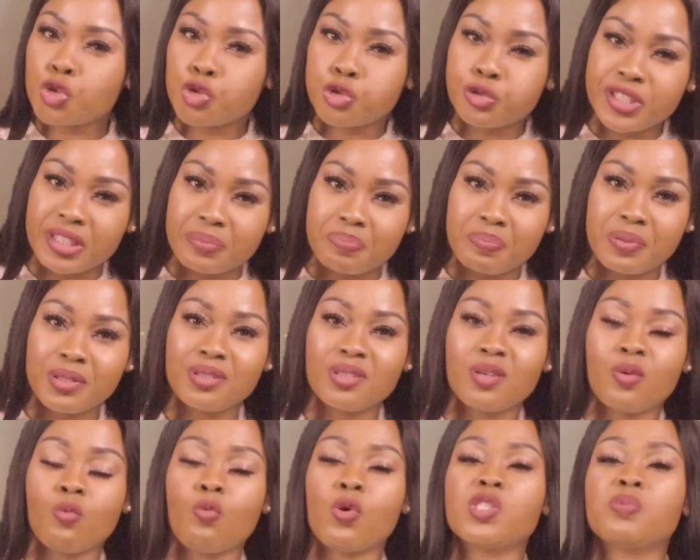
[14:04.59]
trip
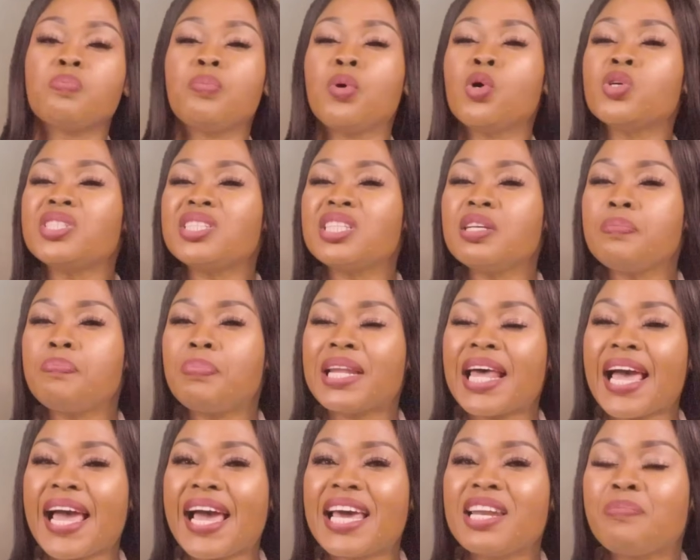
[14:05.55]
was mostly
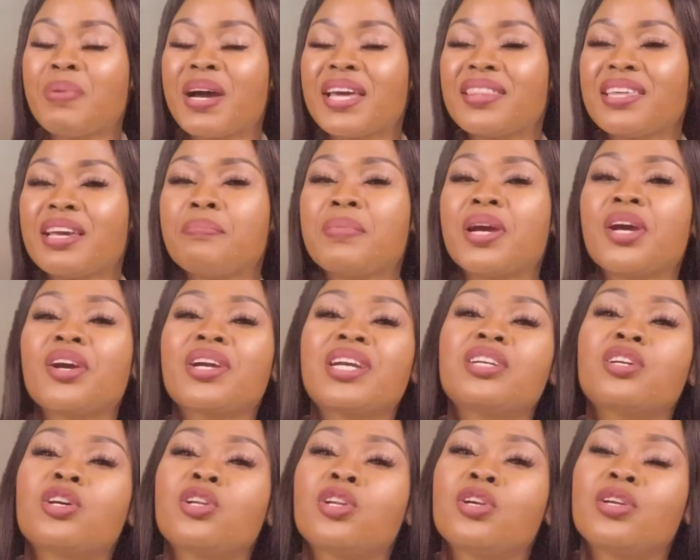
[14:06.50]
planned by the
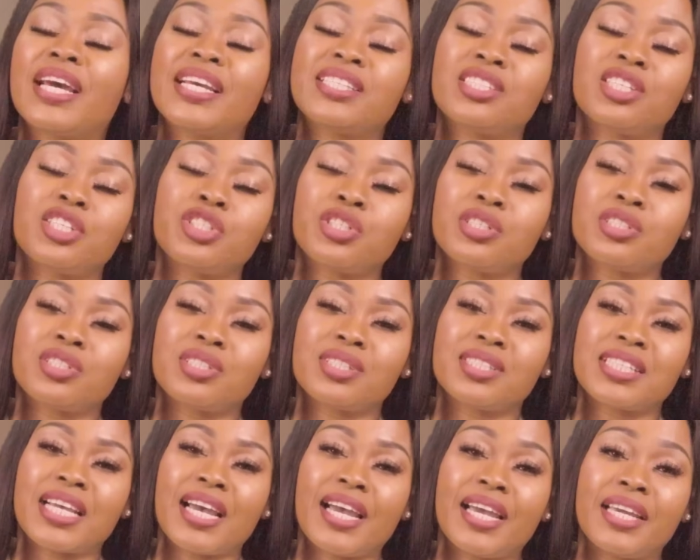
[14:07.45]
American Colonization
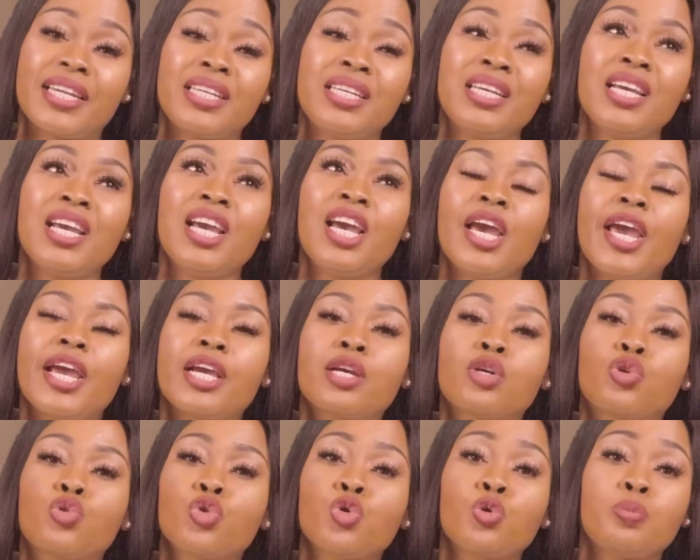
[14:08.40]
Society, a
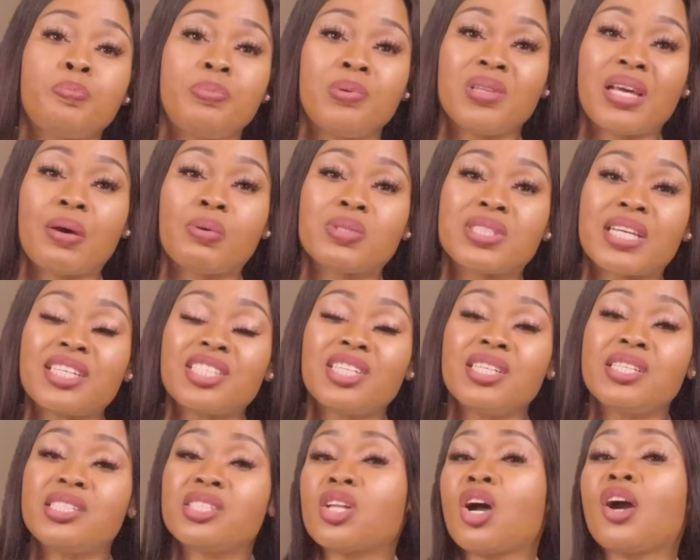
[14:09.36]
group that was
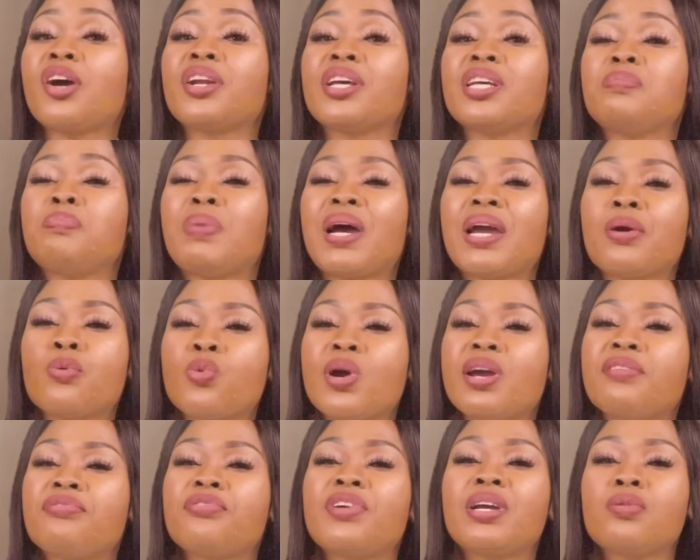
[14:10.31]
actually started by
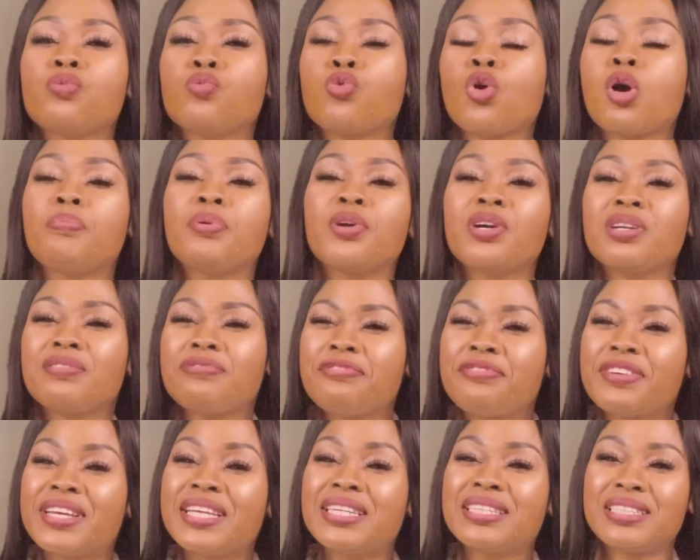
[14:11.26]
Reverend Robert
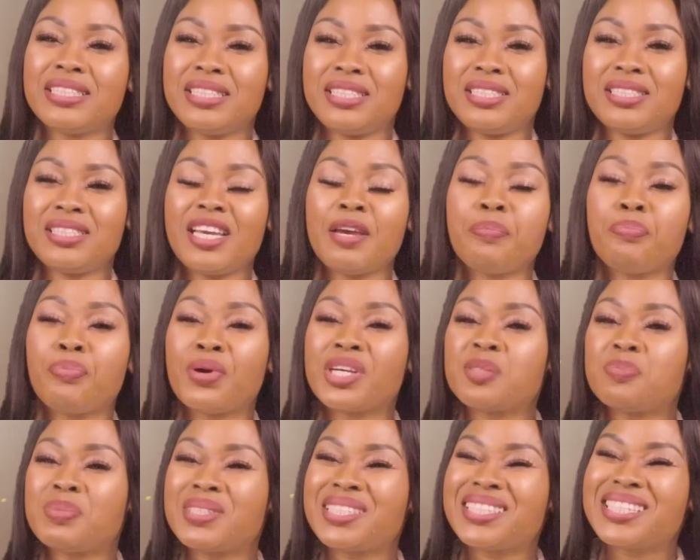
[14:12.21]
Finley, a
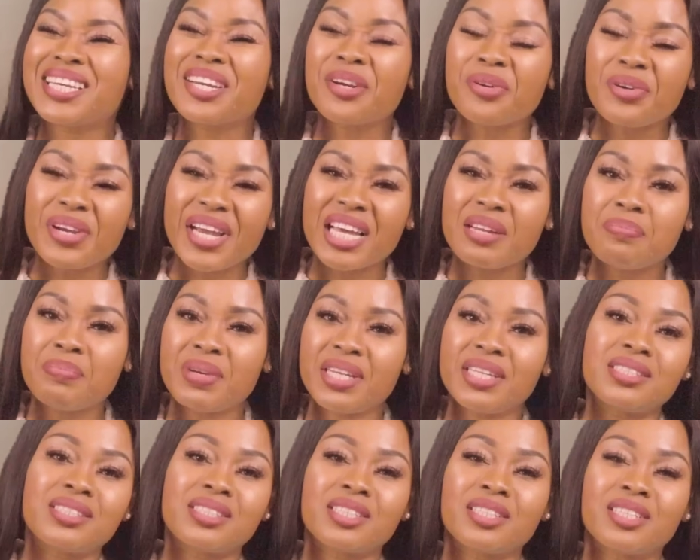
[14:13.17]
Presbyterian
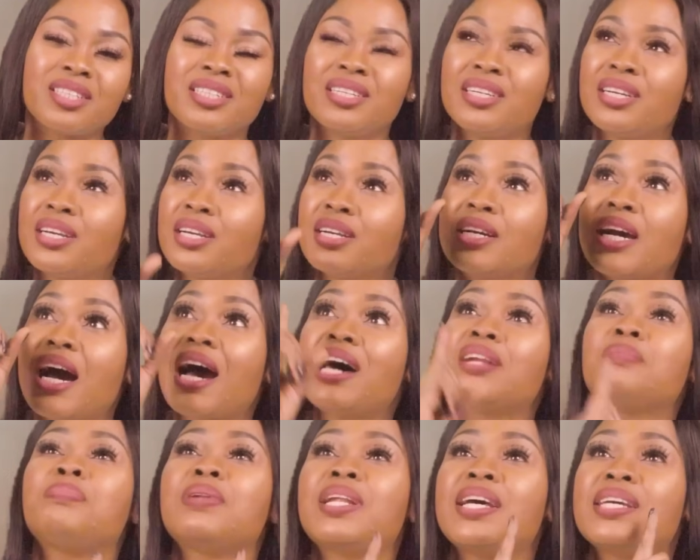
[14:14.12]
minister.
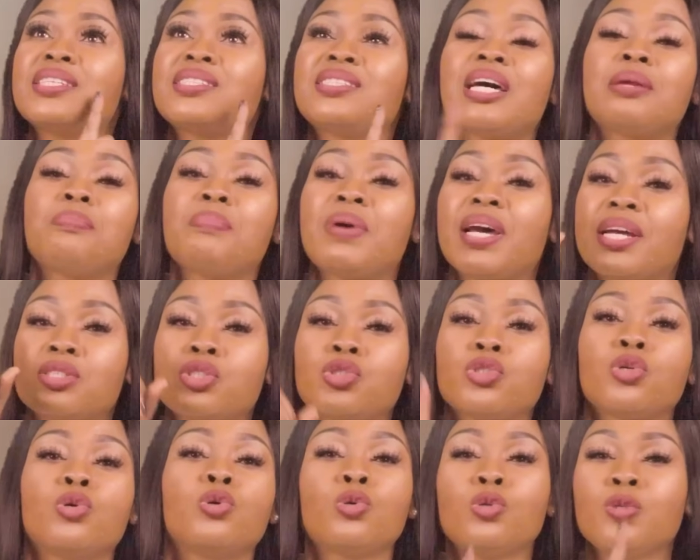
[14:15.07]
God bless that man's
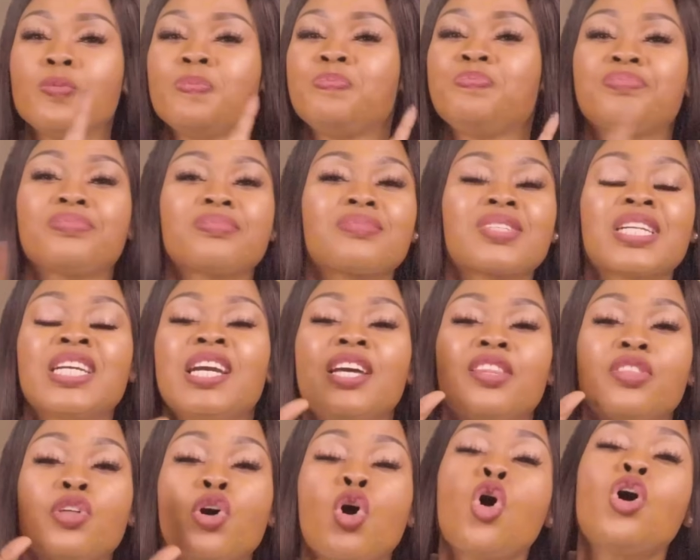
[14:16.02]
soul.
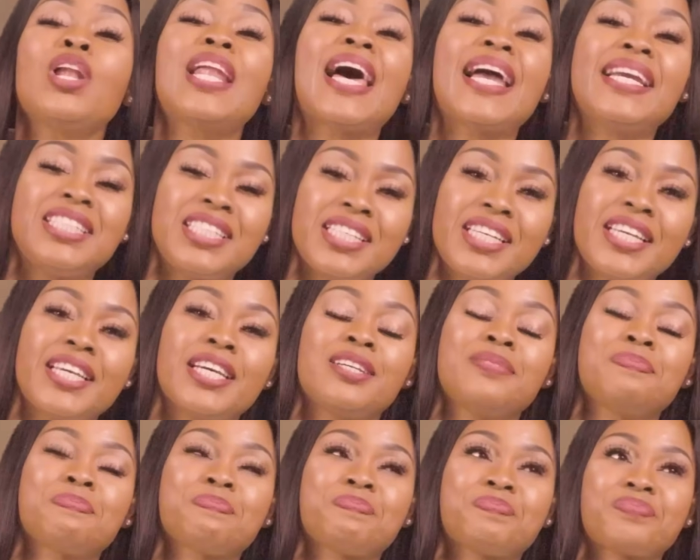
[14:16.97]
The whole idea